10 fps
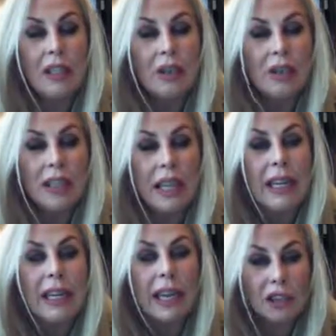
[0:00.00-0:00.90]
and then you can
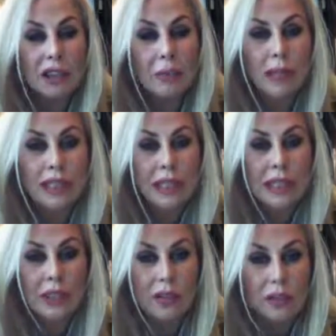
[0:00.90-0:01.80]
take actionable
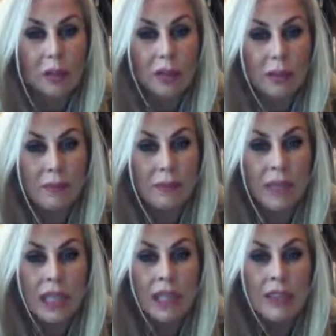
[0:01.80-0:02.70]
insights from them.
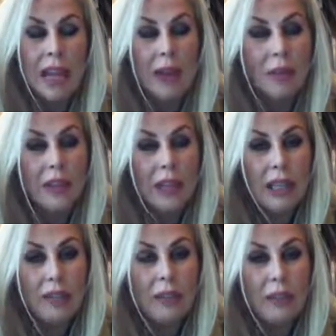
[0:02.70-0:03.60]
Now,
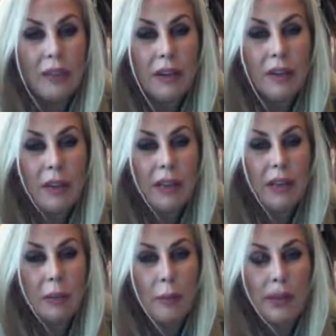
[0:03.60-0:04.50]
the very
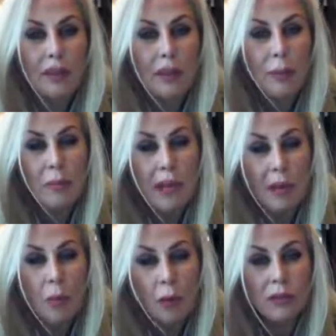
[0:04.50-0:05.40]
final bit that you
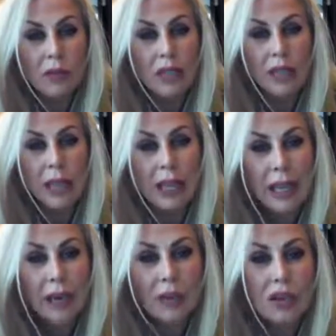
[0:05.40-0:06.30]
may want to
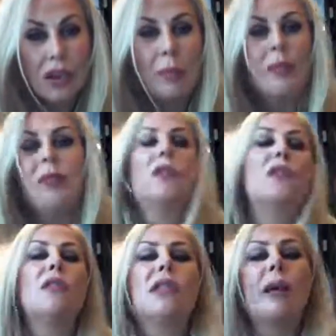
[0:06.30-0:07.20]
layer on top of your
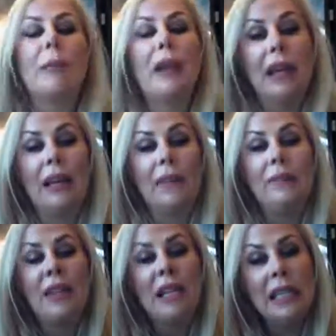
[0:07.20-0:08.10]
SOSTAC
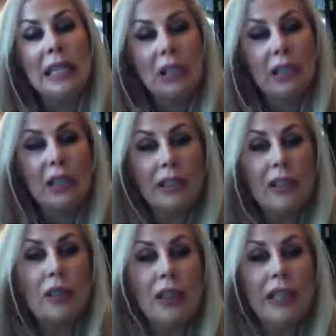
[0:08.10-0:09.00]
plan is looking
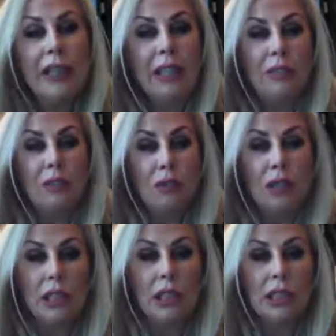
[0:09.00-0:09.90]
at the 3 key
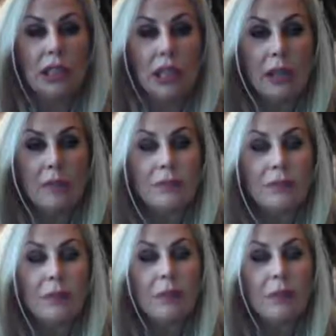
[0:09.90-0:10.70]
resources. So